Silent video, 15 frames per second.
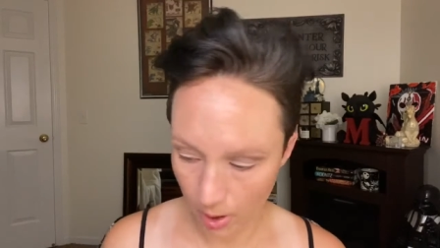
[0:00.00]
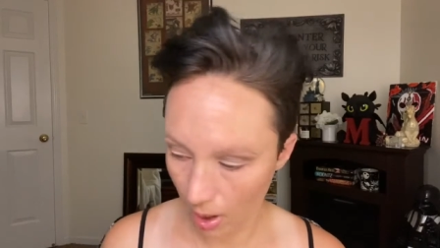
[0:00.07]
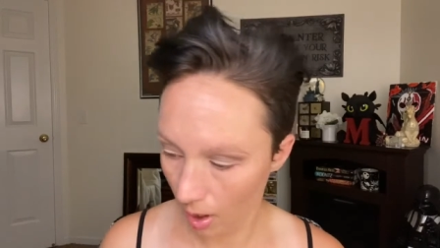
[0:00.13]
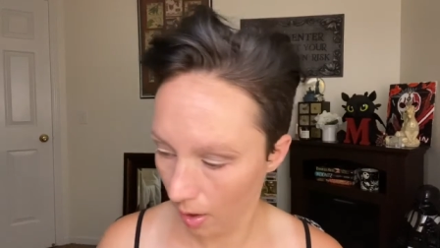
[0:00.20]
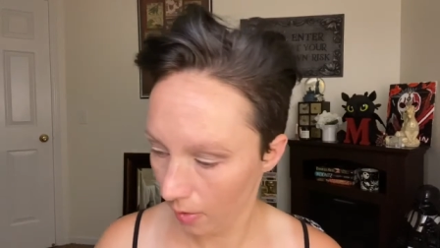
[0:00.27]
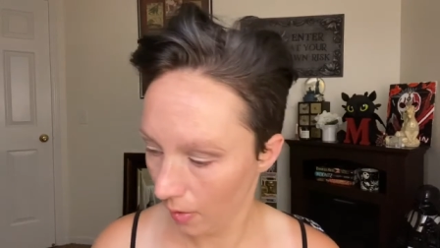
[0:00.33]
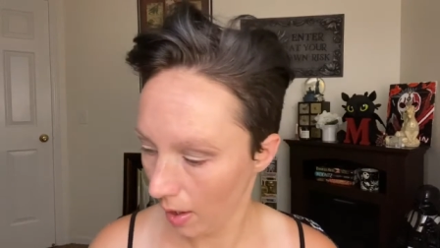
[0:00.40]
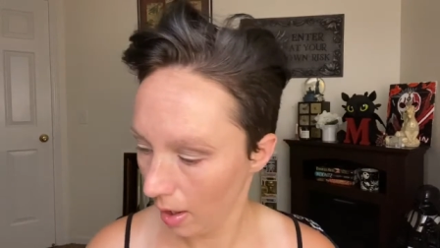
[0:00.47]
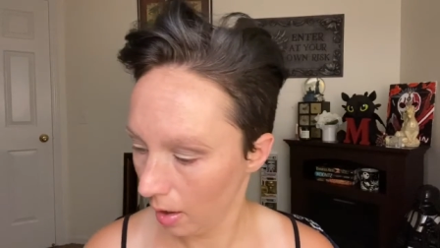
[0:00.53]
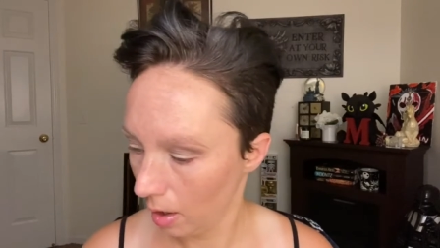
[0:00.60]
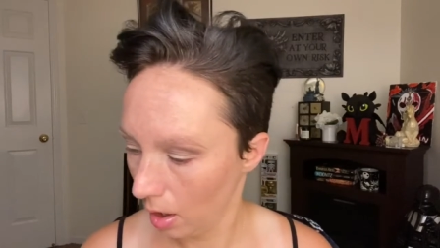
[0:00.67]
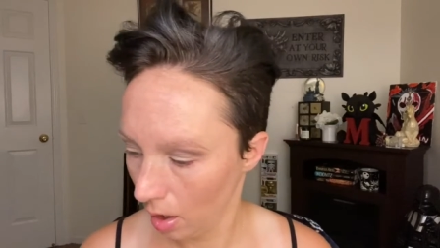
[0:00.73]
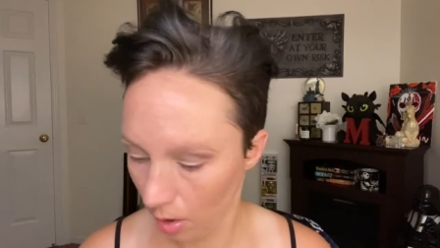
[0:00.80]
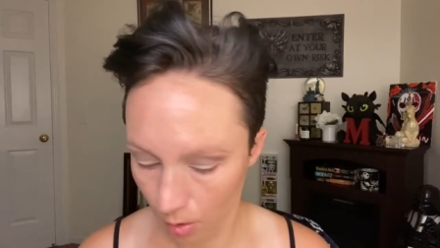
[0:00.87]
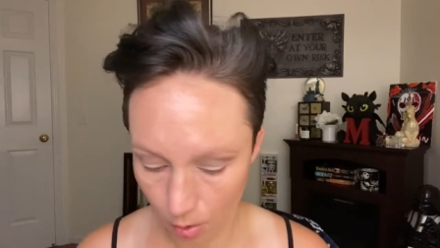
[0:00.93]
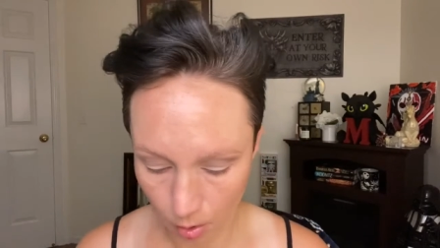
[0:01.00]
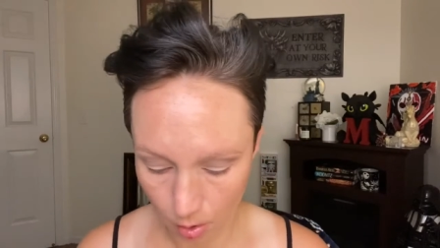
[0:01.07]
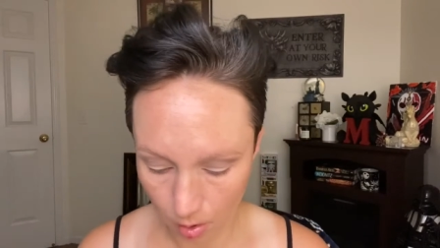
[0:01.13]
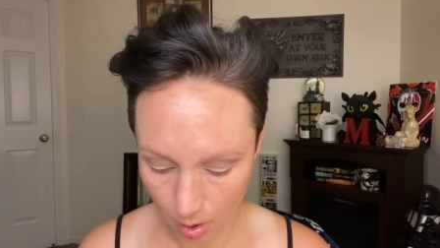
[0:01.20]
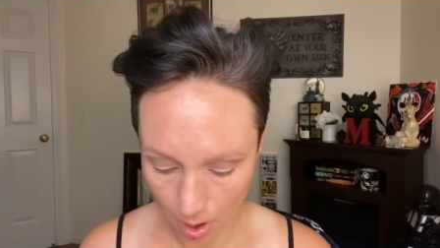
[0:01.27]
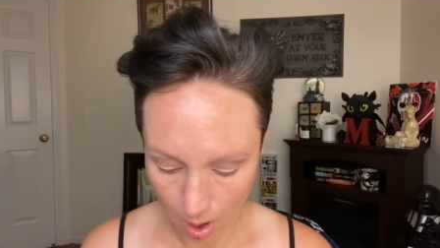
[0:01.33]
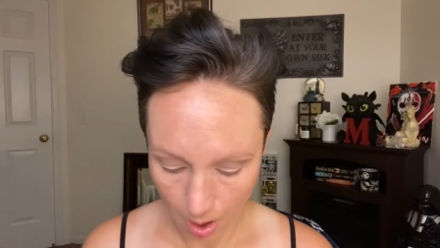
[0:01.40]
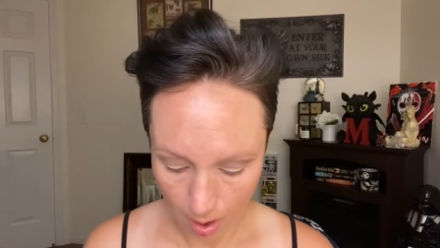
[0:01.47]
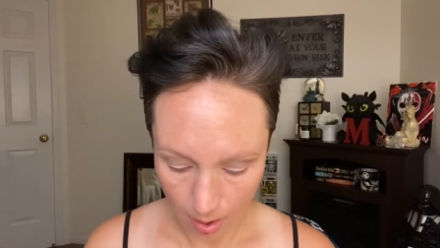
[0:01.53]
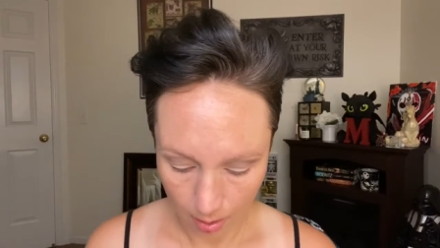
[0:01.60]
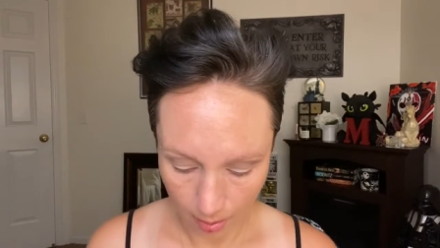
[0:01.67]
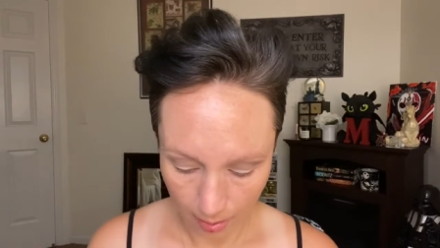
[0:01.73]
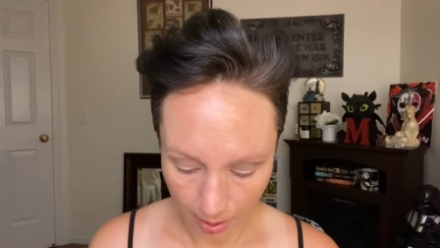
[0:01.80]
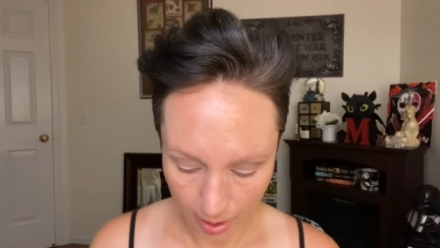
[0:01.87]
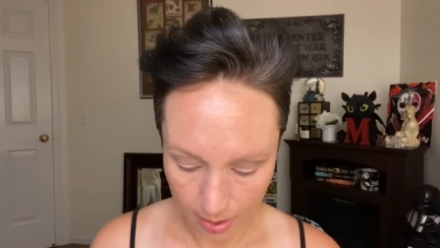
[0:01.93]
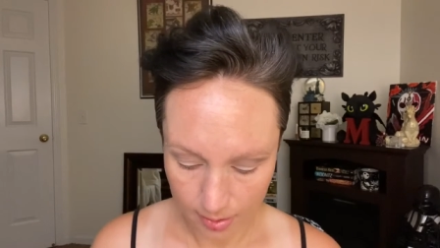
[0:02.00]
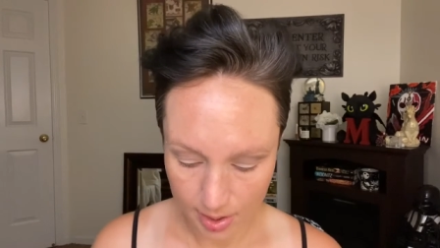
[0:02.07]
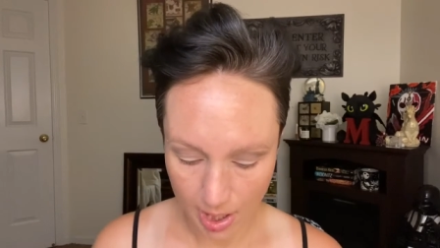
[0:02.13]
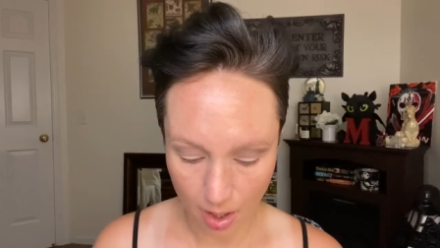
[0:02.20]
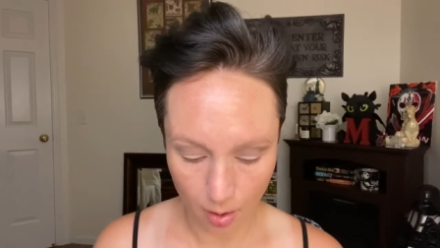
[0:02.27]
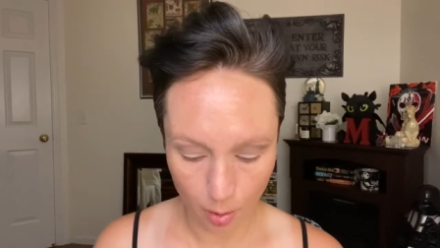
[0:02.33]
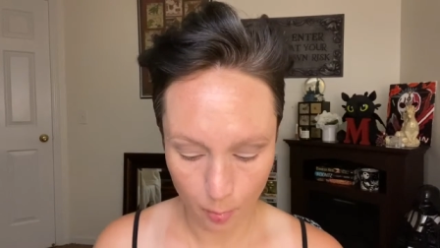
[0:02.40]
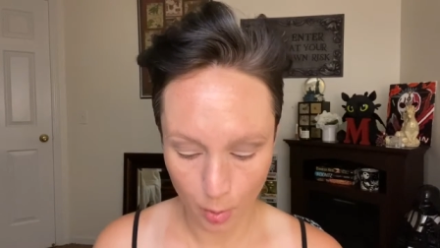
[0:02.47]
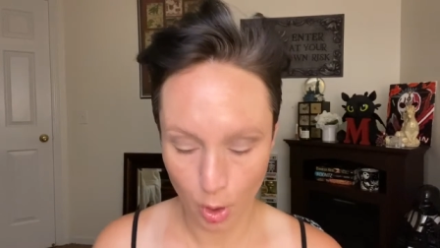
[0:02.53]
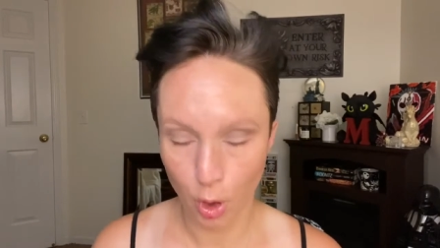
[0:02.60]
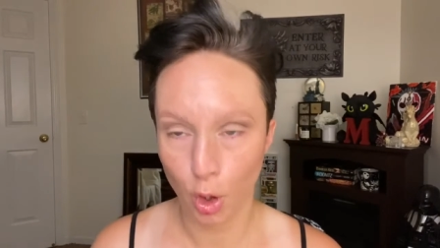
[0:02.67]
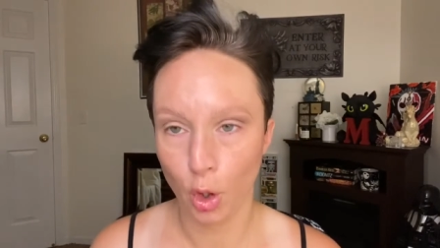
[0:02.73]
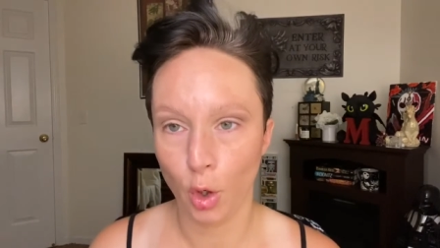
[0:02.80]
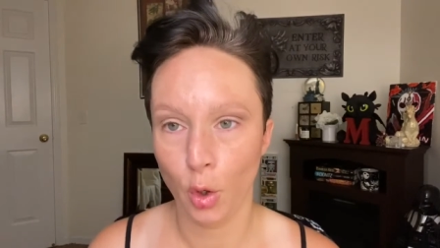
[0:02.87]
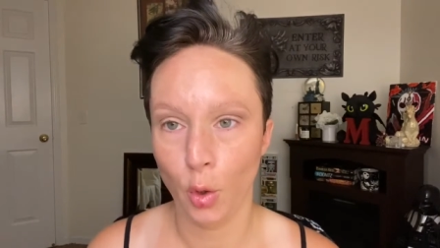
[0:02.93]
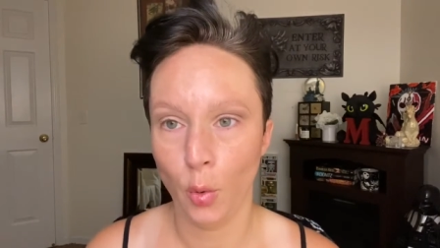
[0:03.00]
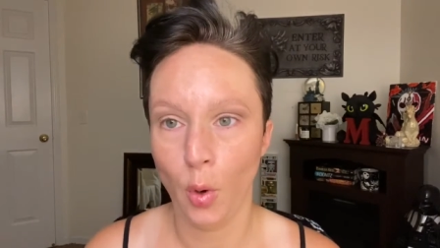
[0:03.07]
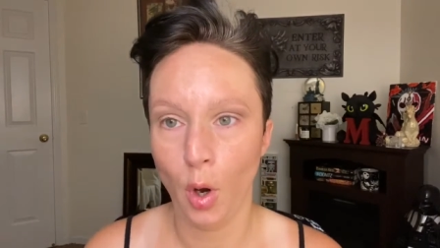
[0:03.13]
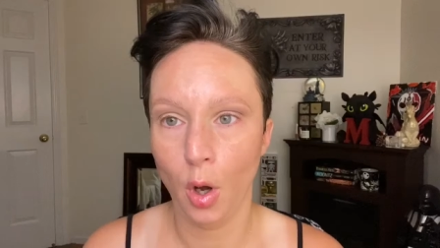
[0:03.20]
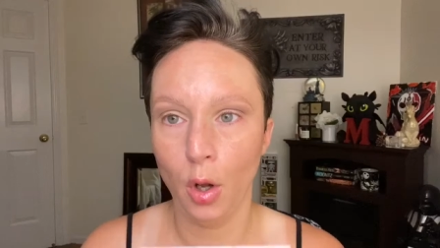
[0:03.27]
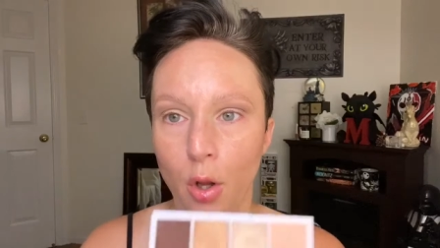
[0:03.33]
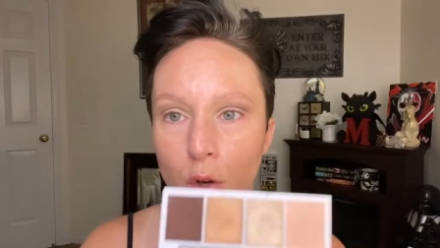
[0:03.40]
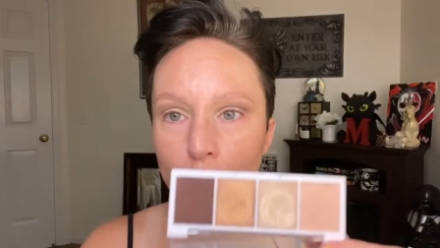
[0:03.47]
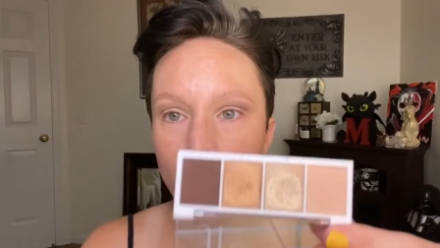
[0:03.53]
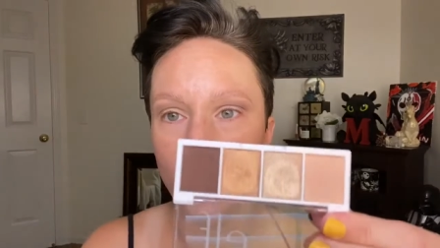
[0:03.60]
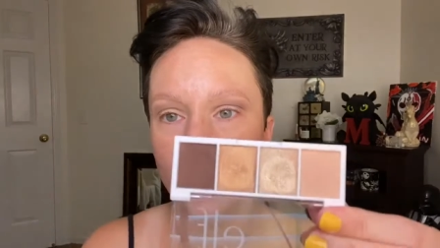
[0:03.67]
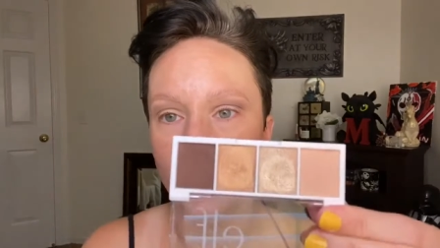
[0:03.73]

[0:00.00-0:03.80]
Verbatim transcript: got that color laid down, I'm gonna go all over the